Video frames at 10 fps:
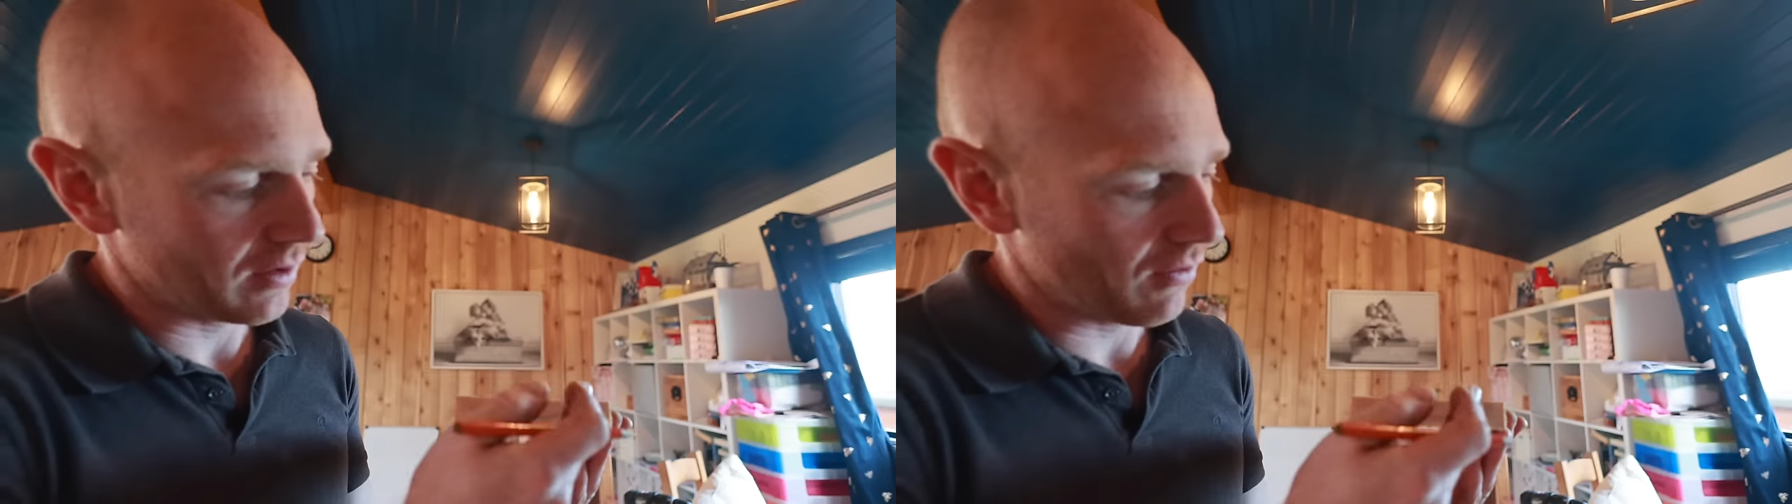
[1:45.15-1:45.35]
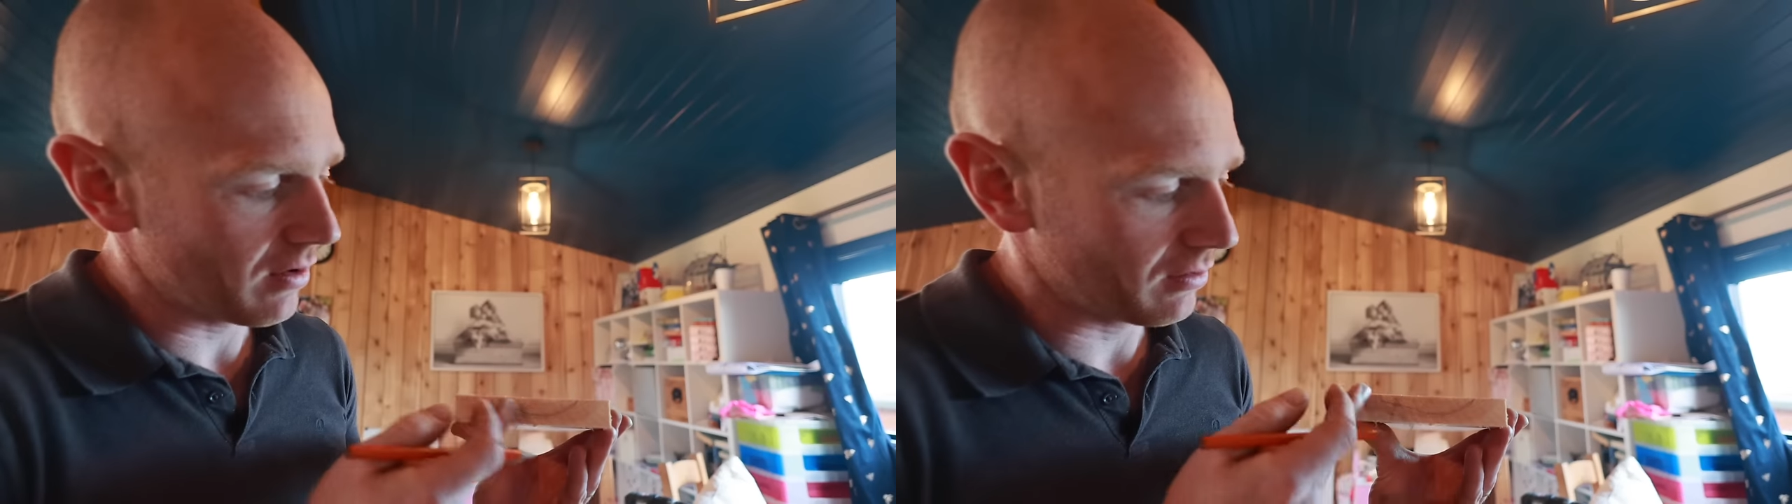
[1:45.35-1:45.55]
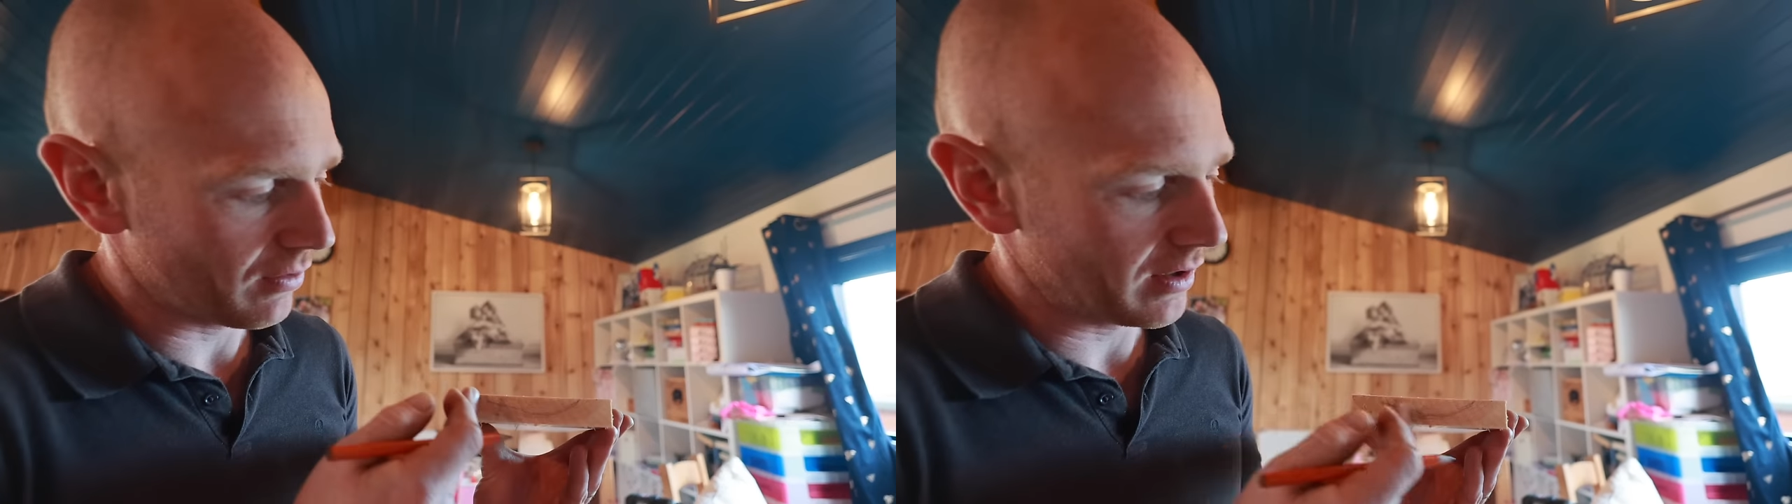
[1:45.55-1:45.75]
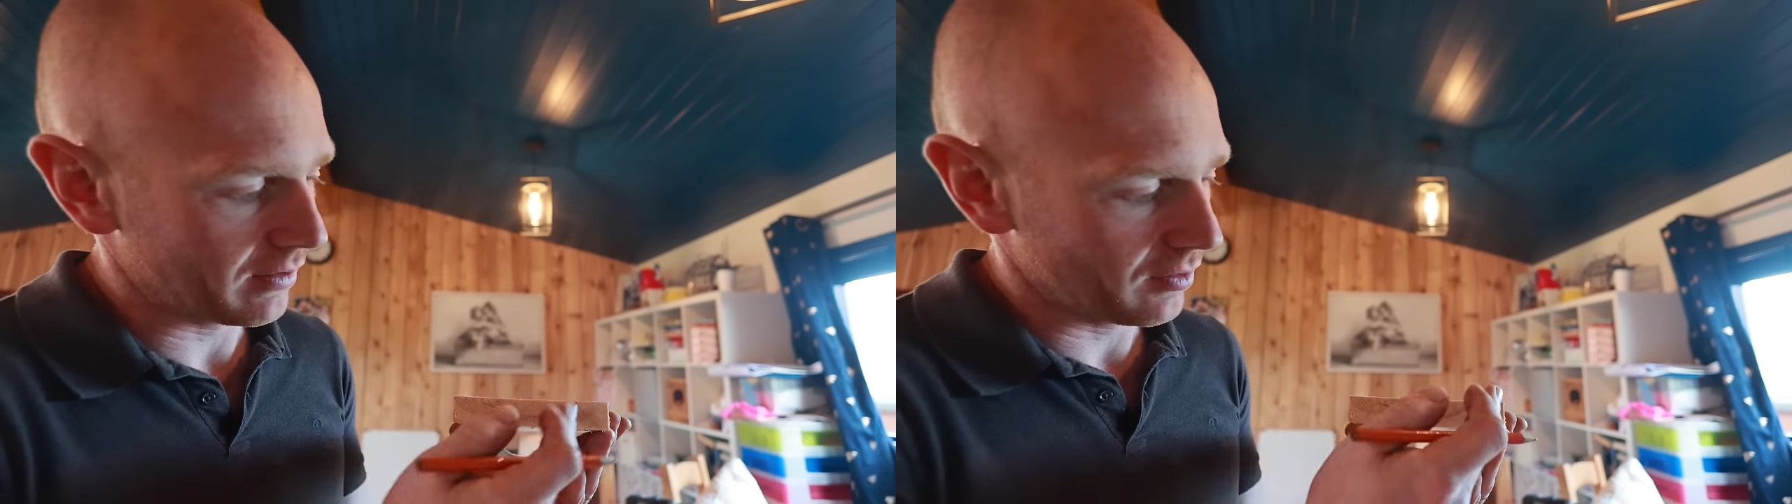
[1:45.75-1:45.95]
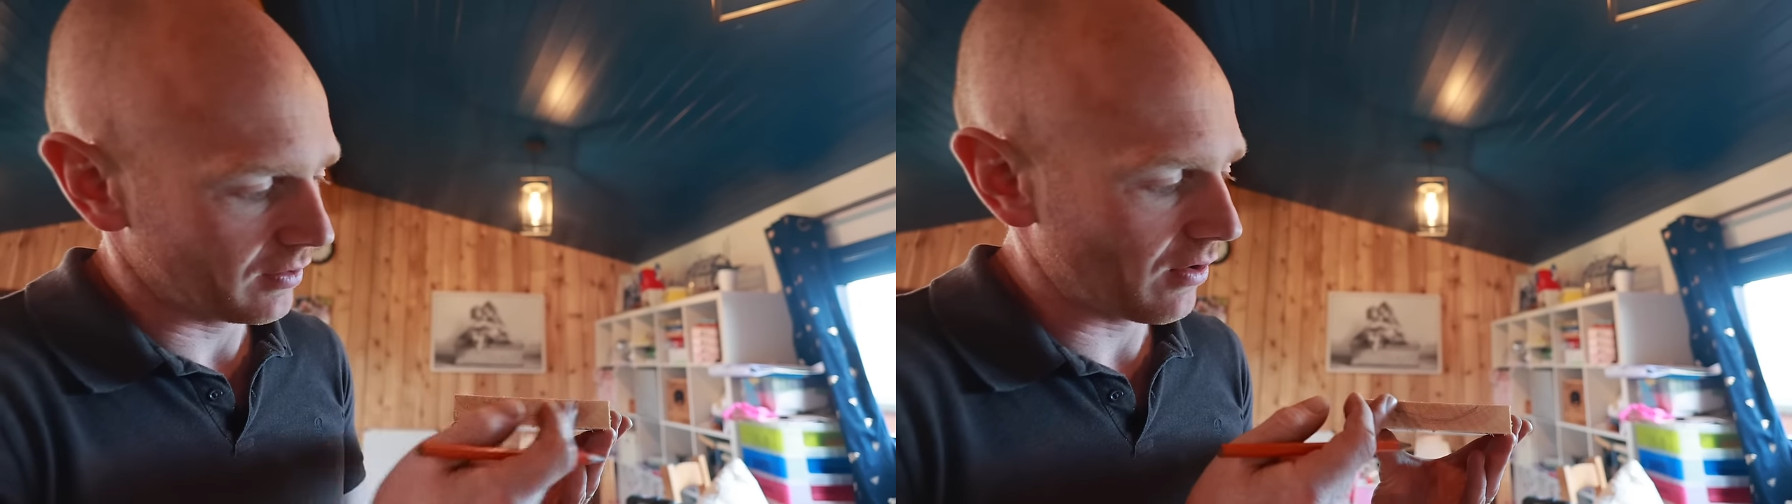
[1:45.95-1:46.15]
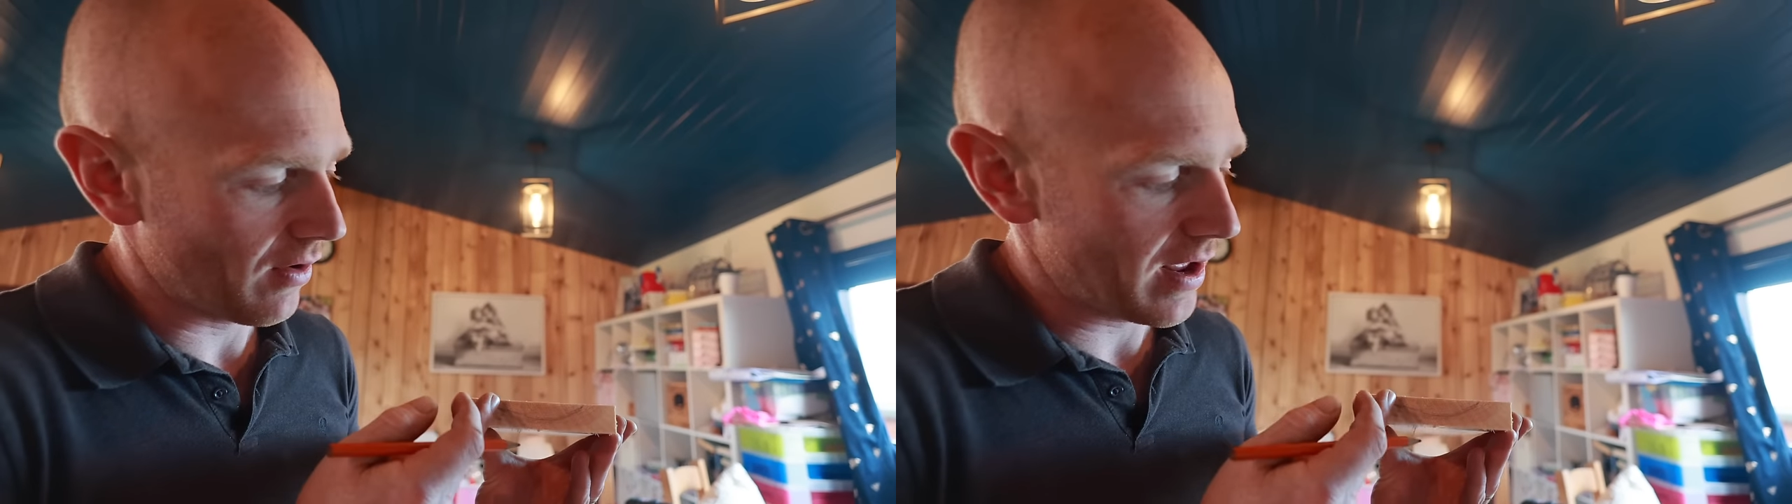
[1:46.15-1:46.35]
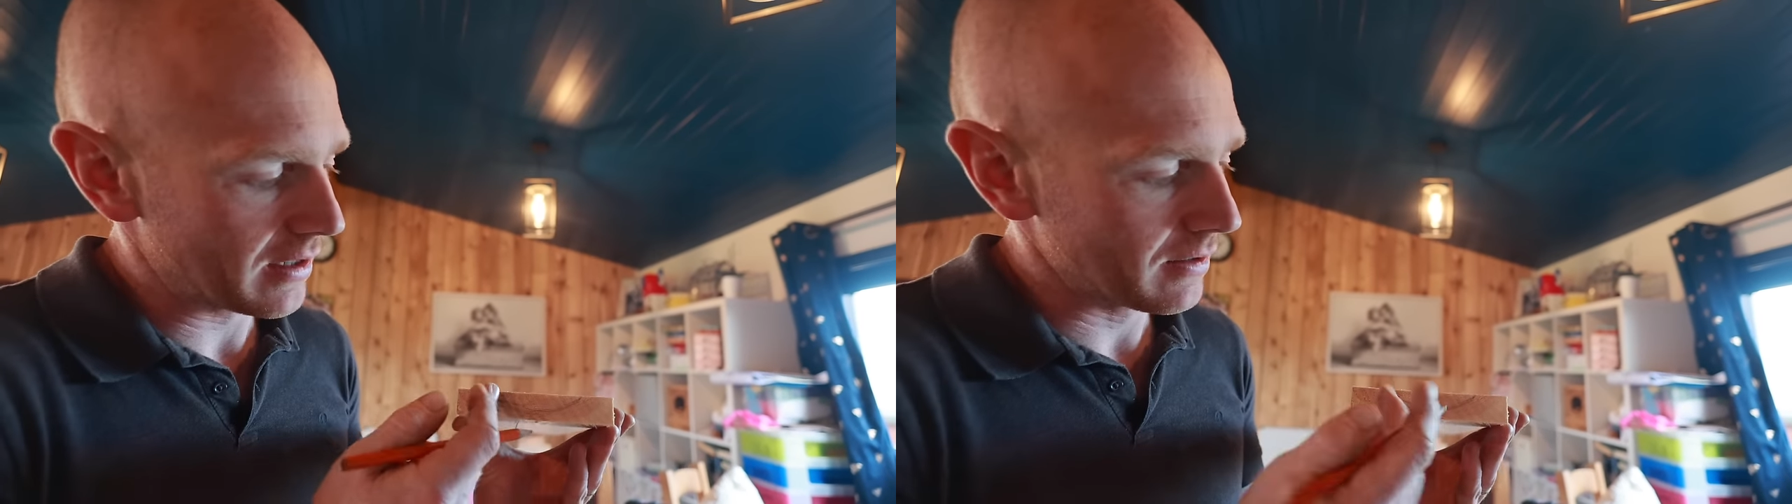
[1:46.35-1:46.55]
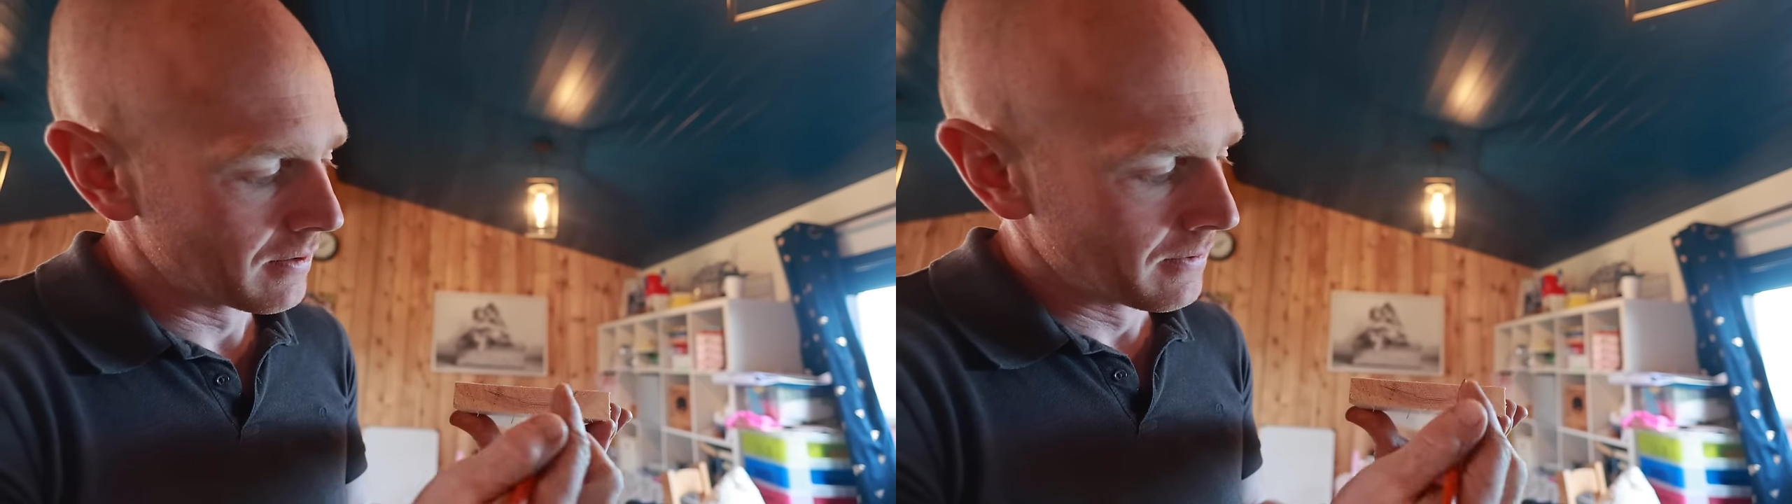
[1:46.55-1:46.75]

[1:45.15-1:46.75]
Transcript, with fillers: the growth rings on the grain.